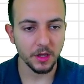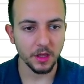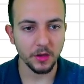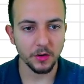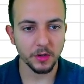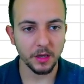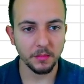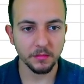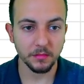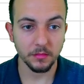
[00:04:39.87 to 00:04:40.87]
you
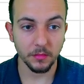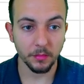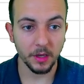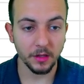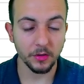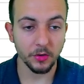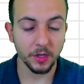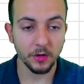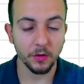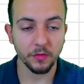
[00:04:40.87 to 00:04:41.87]
can
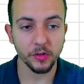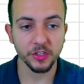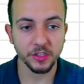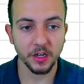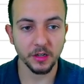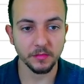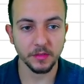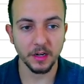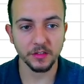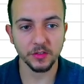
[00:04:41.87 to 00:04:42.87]
know for sure
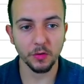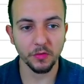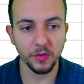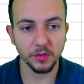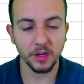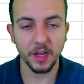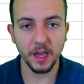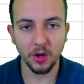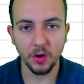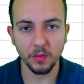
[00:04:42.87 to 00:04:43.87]
there is no filter at
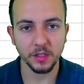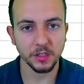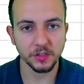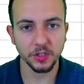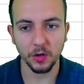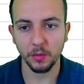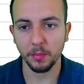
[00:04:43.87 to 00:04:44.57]
all in this column.